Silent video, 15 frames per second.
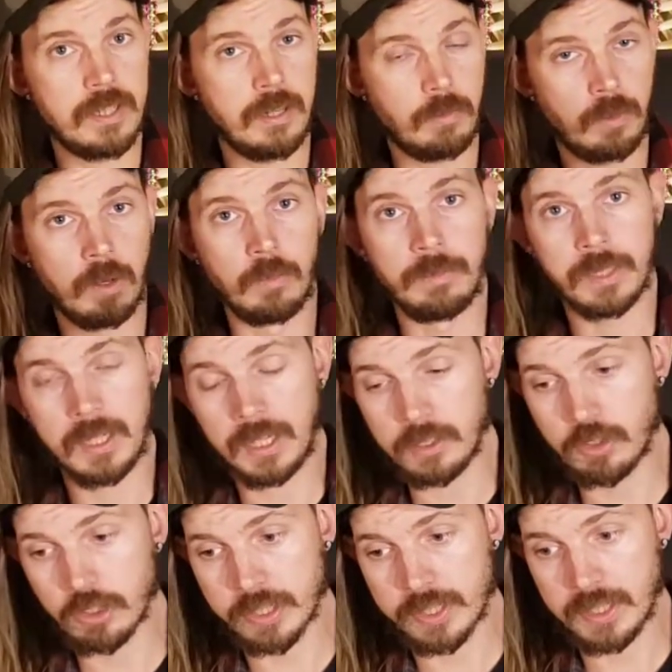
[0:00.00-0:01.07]
that roam the
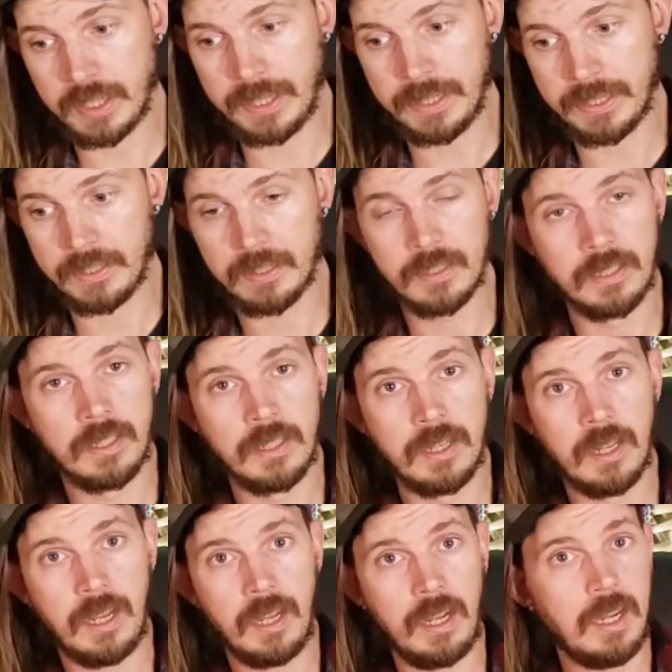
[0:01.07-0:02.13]
countryside.
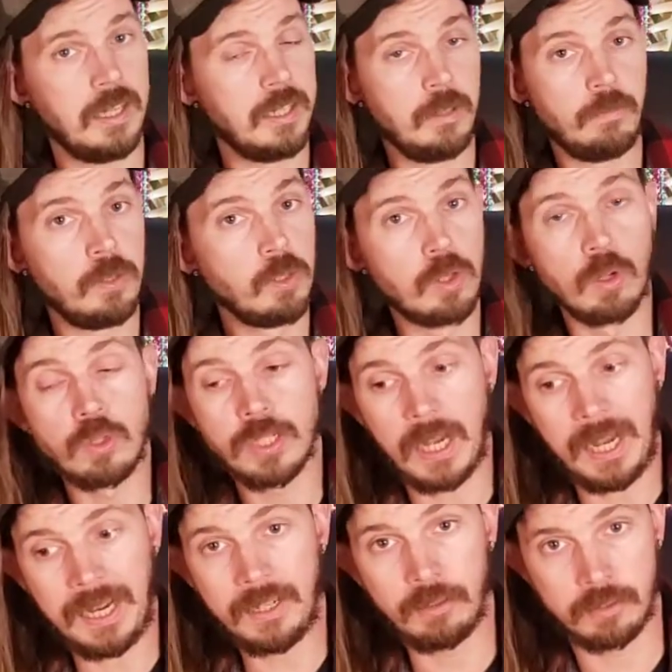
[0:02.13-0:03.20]
If you go to
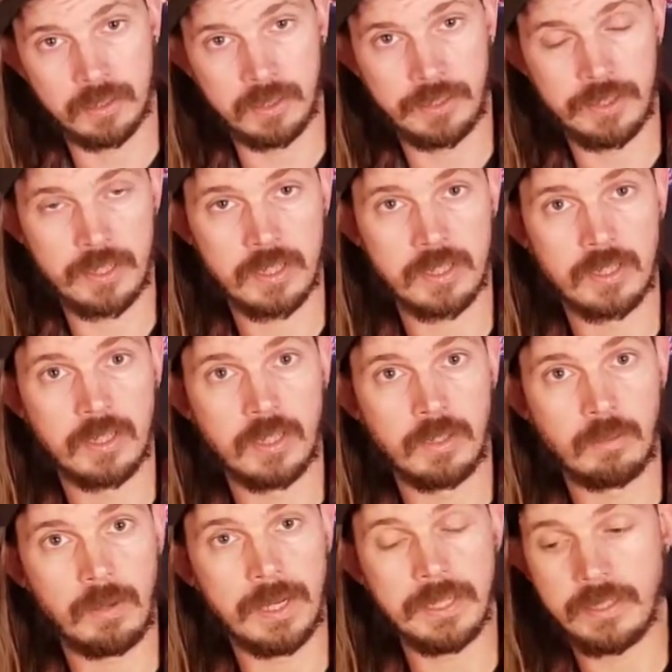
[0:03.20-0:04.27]
Ireland,
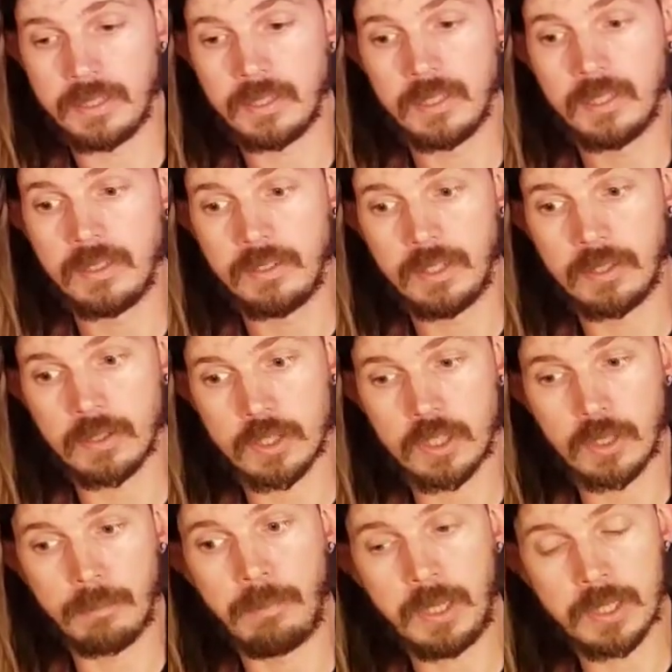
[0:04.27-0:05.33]
right, there are
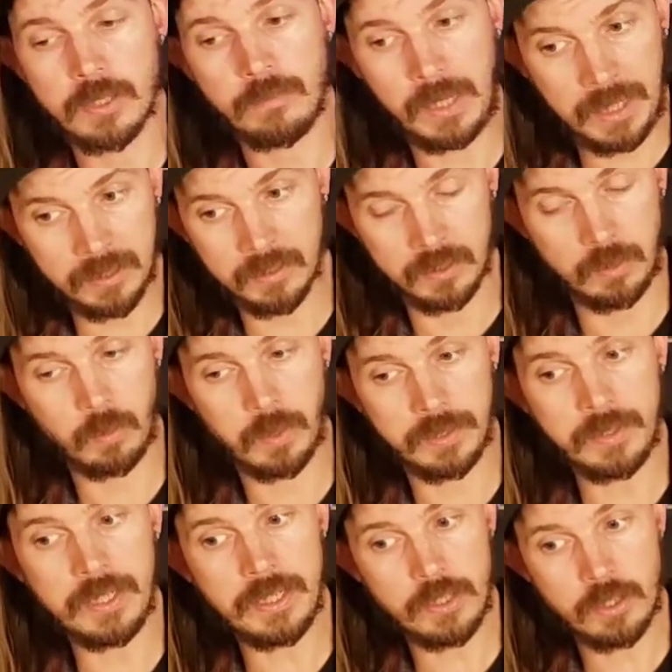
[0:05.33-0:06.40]
certain parts of Ireland where
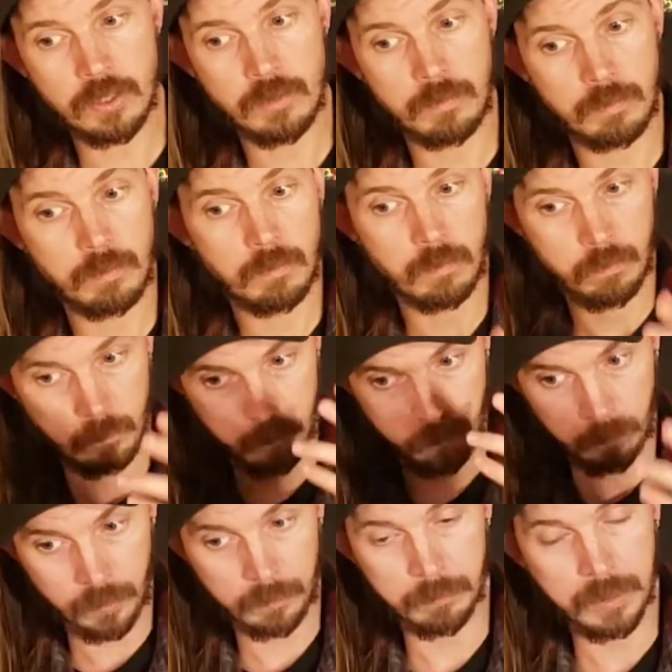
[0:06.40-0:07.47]
they
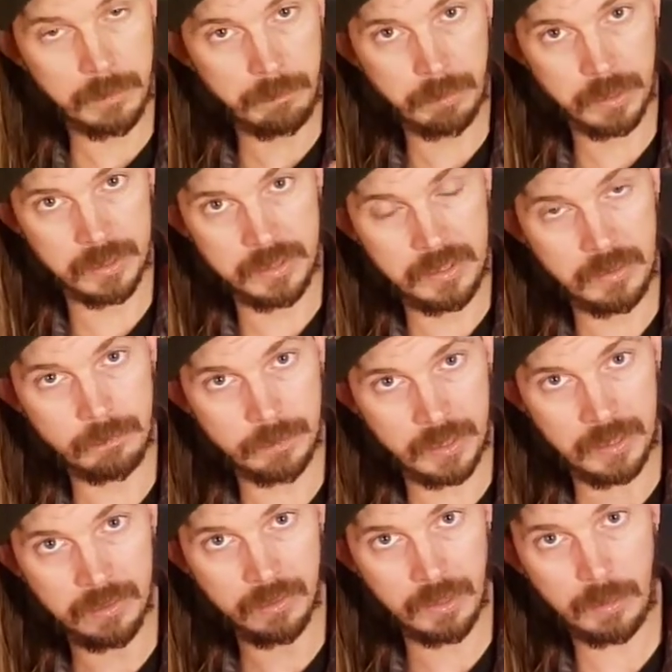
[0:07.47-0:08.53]
firmly believe
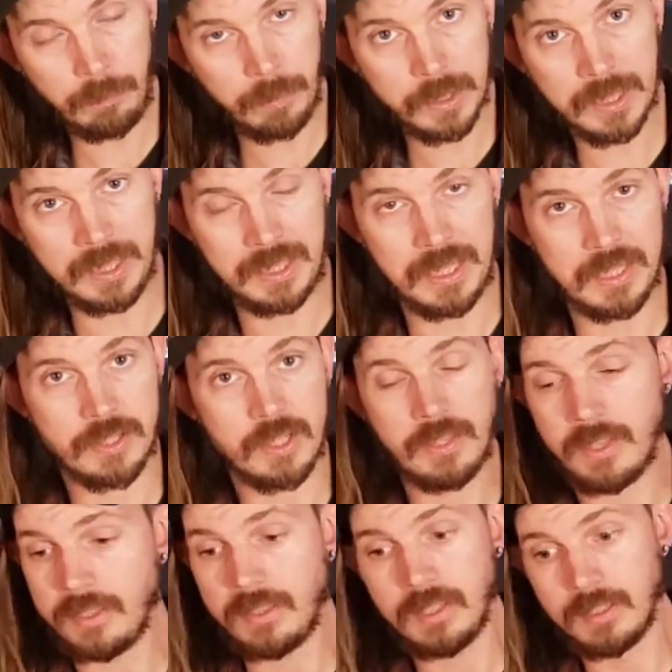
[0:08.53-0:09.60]
in leprechauns and
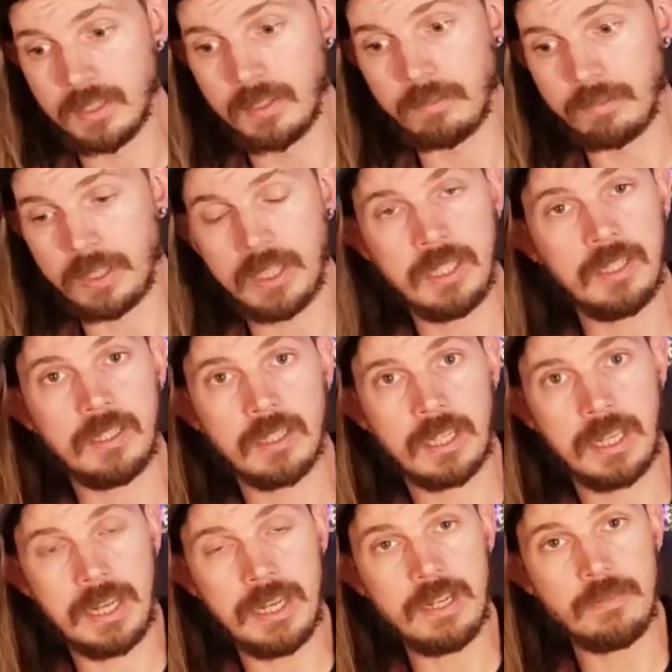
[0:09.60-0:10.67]
that they live in the
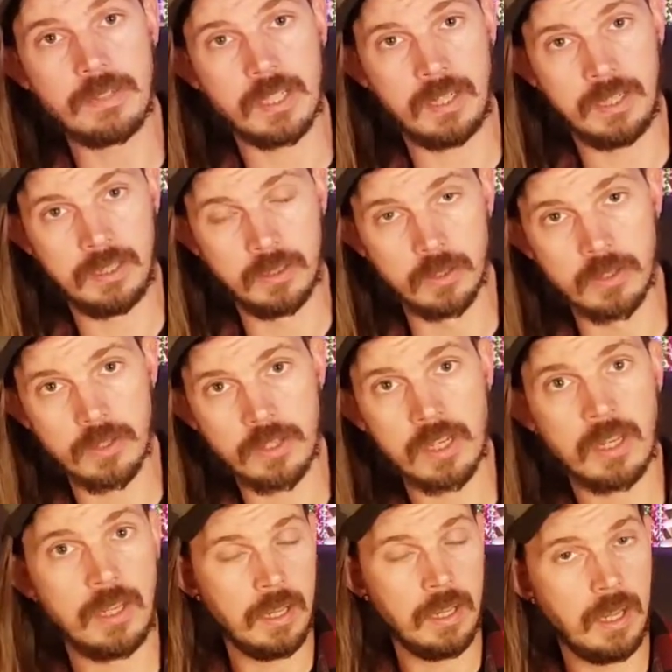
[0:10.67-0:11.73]
caves and hills
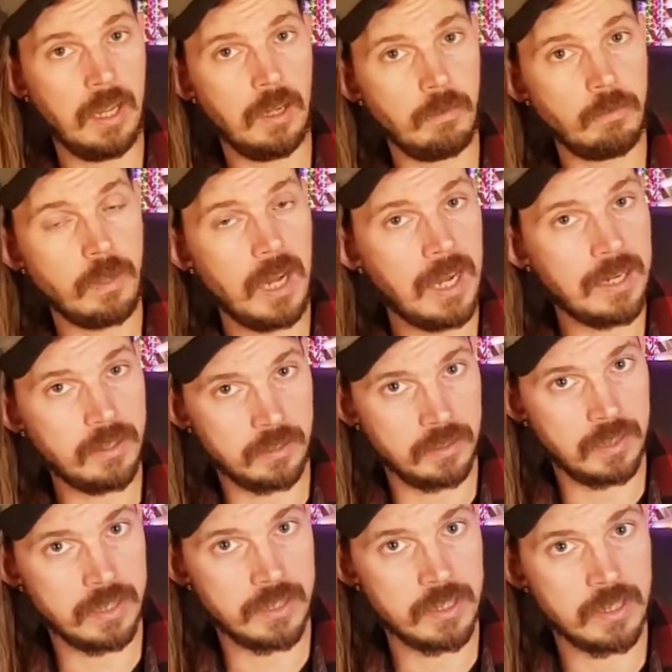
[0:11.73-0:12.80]
of
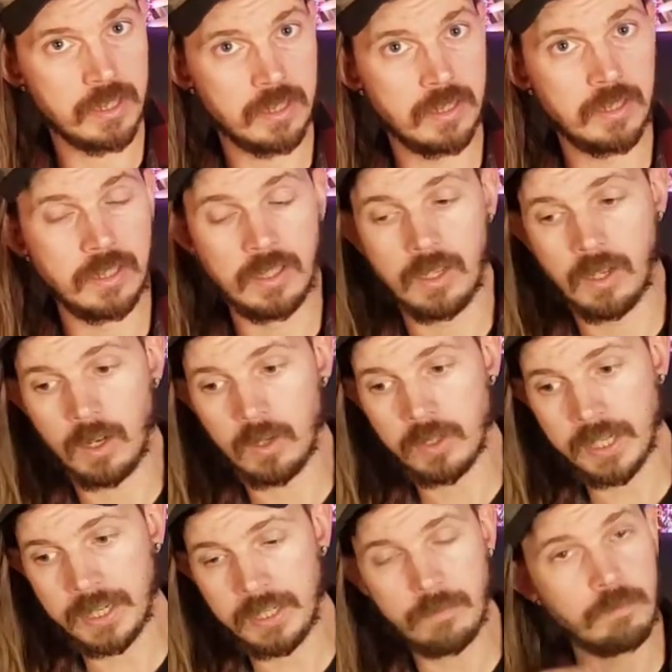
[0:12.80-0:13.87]
Ireland.
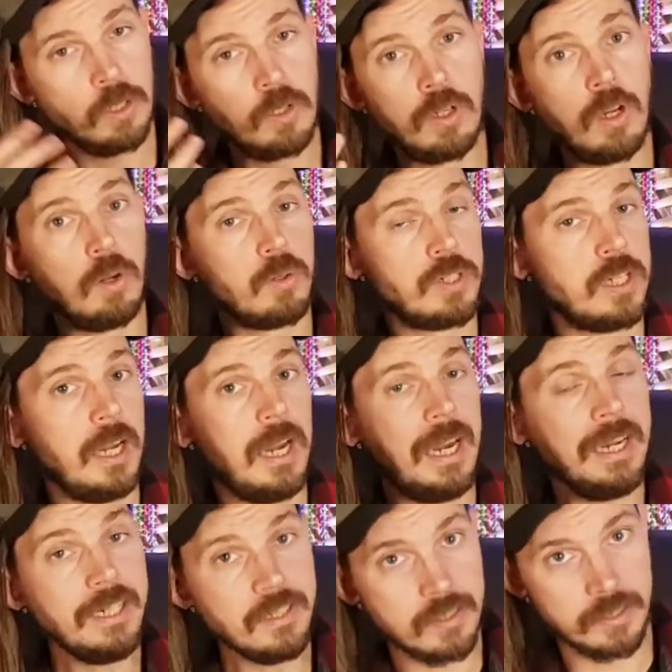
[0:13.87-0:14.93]
Okay, if you go to
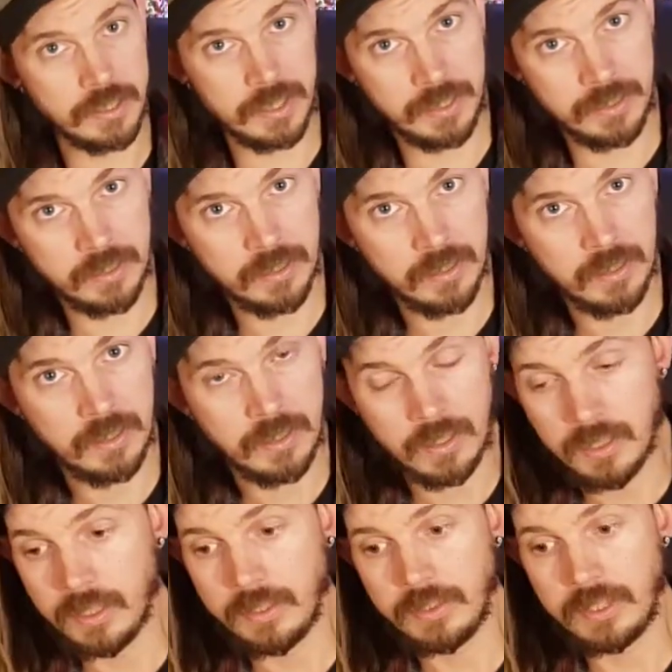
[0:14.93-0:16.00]
Iceland,
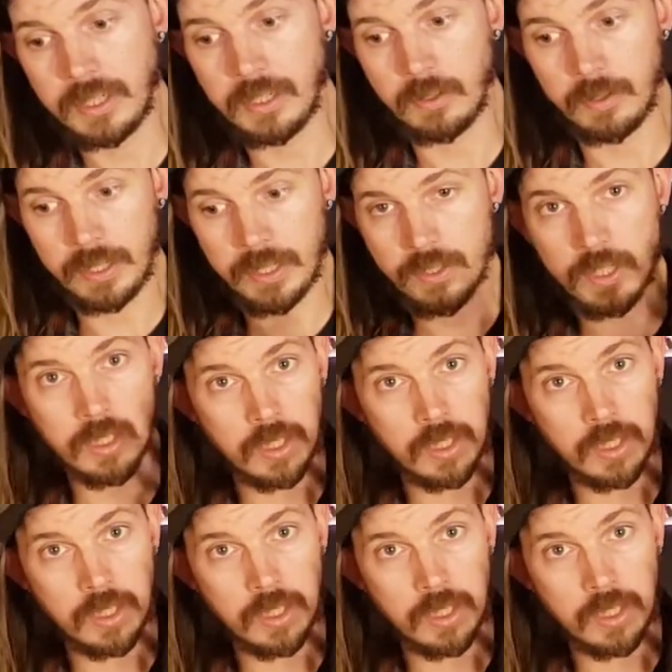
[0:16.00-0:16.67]
there is a